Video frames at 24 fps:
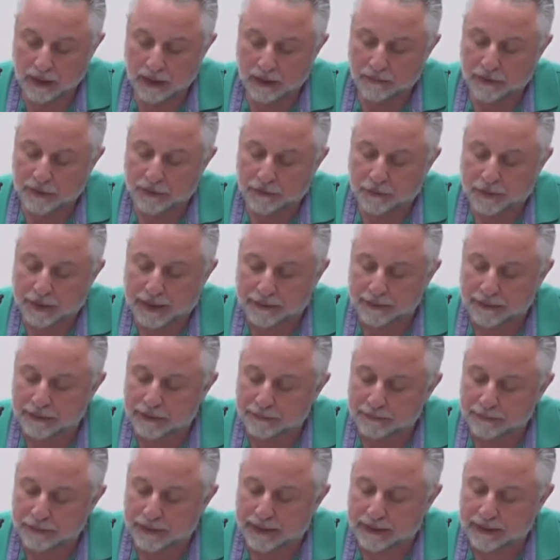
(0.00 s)
with finding
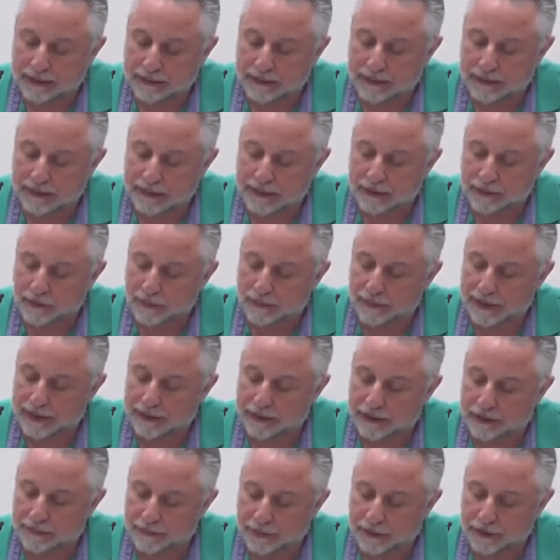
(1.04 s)
a practice that will
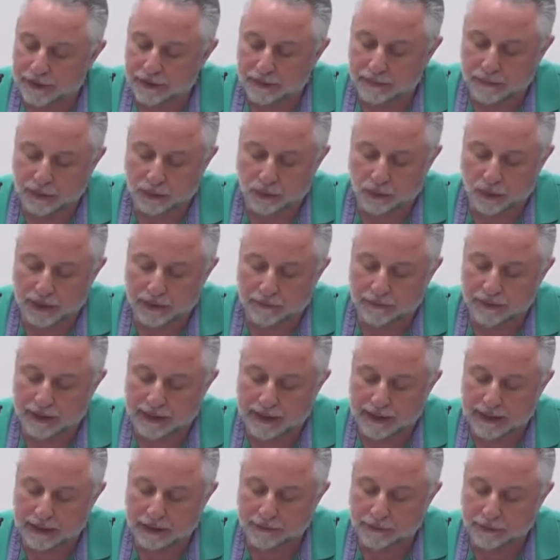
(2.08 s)
make it possible to live a
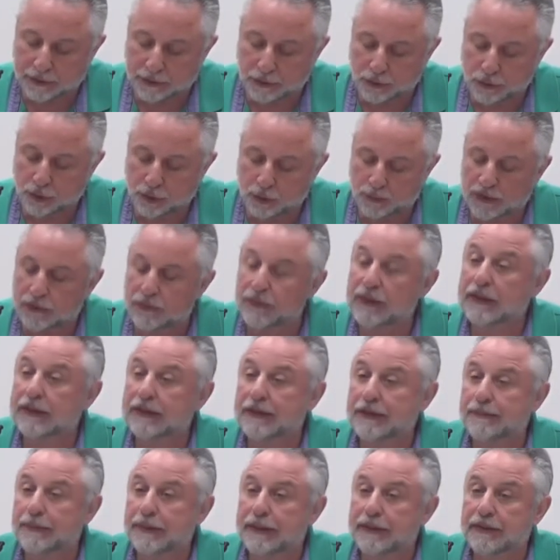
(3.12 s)
life that humans will
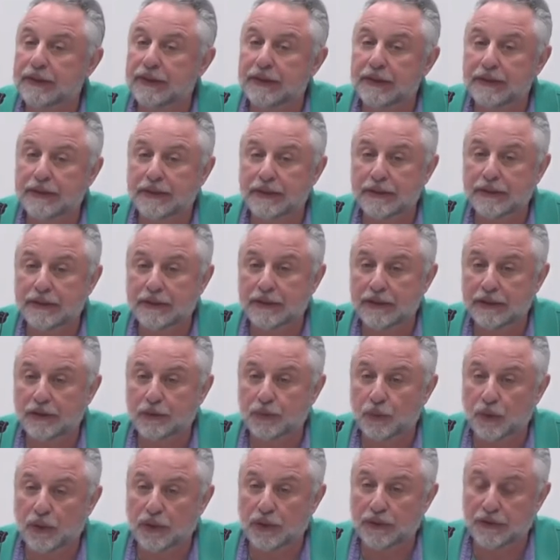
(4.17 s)
experience
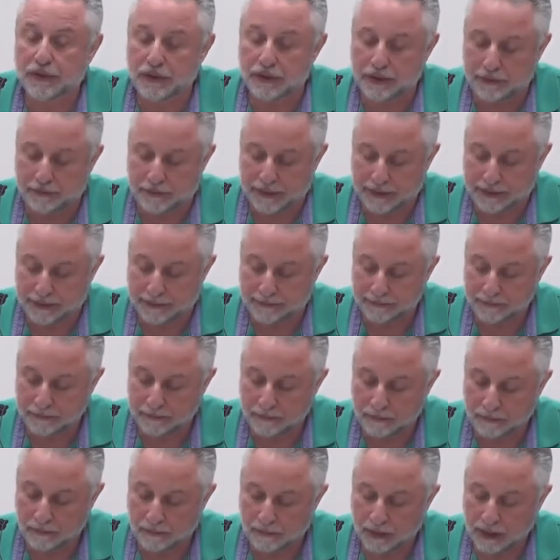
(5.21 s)
as worth living.
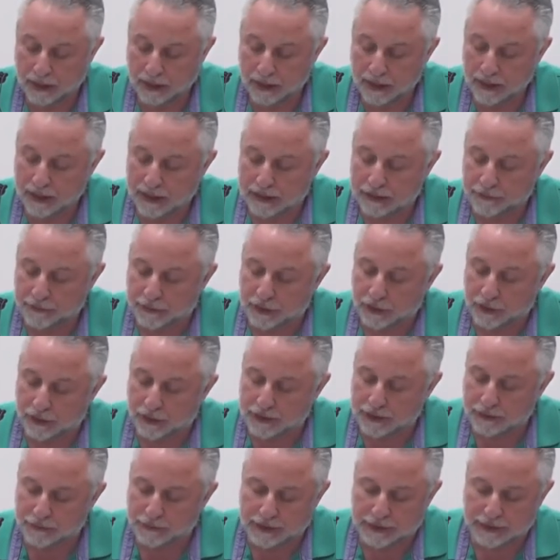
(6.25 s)
As
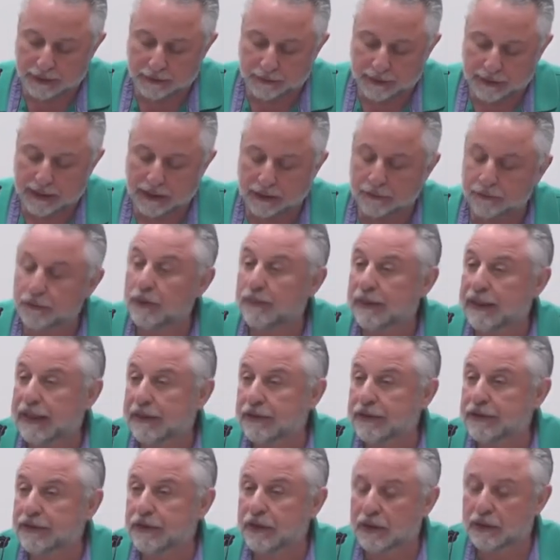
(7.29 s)
philosophers have done from
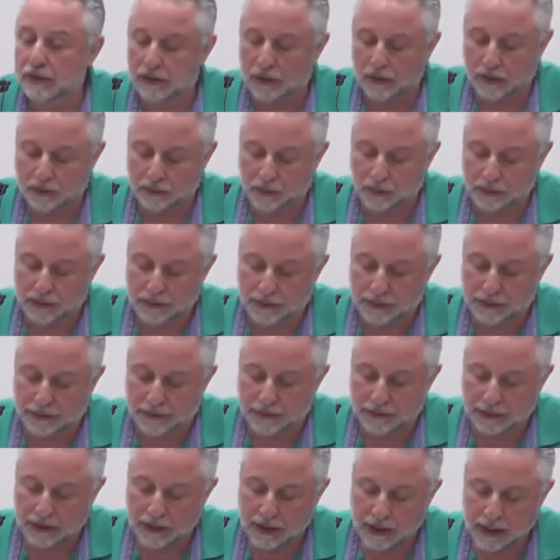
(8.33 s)
Aristotle
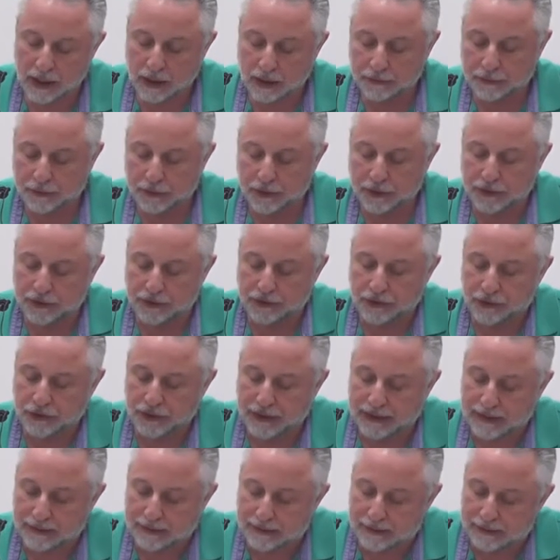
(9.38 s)
onwards, Freud
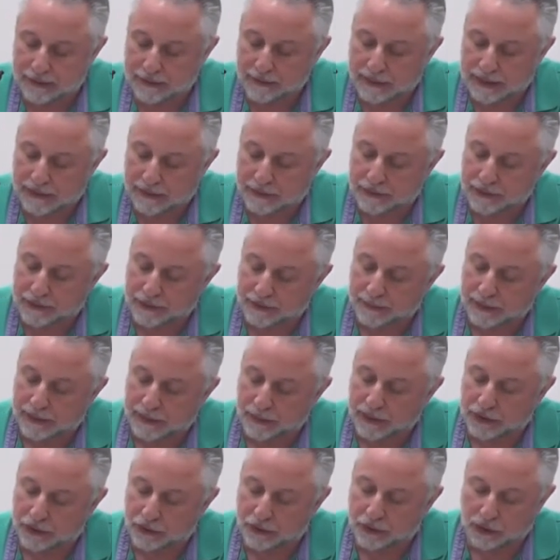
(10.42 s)
suggests a method by
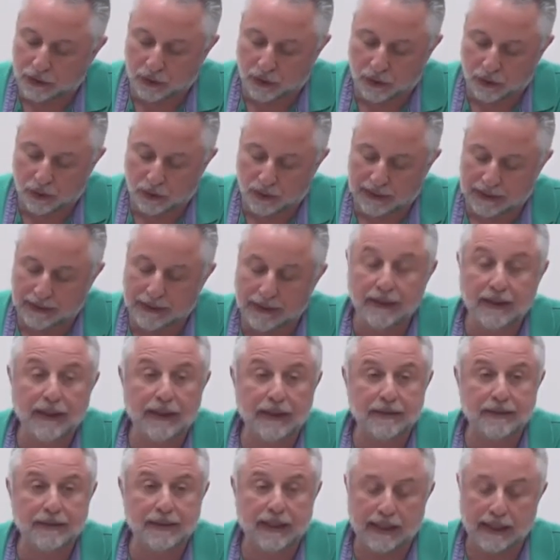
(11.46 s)
which the goal that he
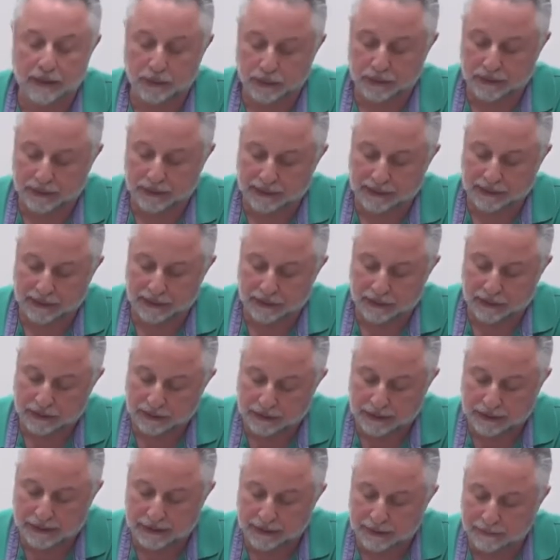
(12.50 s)
lays out in
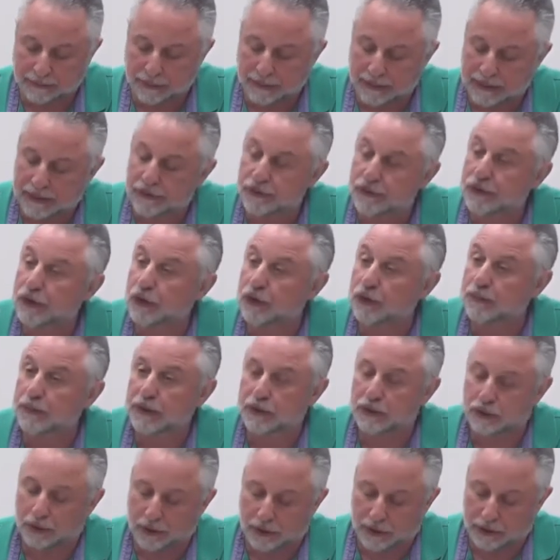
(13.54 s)
the simple and sober
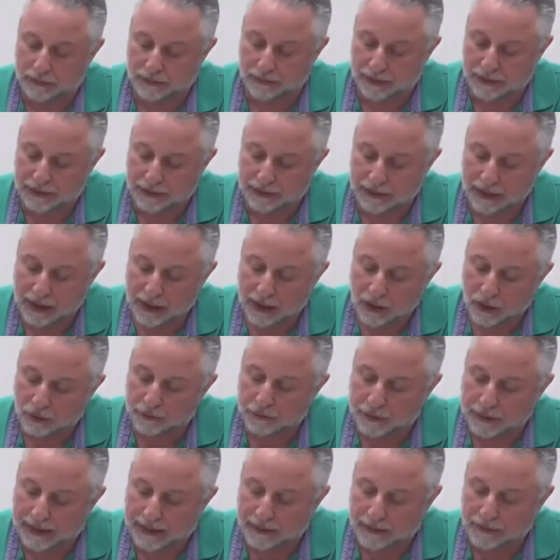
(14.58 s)
terms
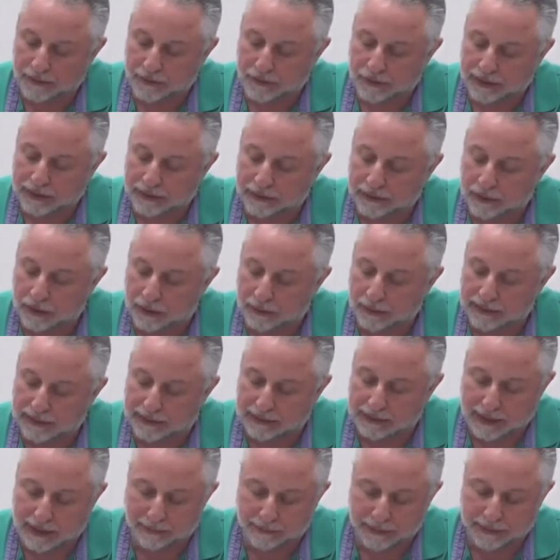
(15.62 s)
of health and common
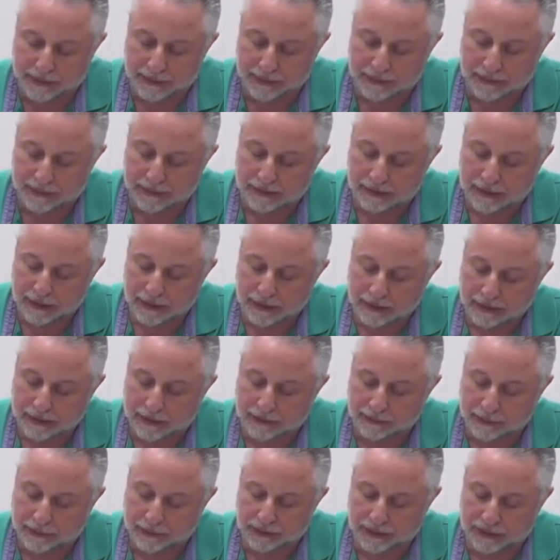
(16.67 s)
unhappiness
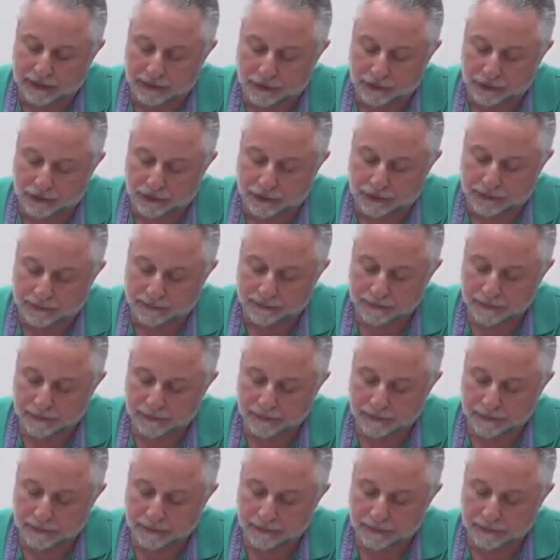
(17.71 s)
can be reached.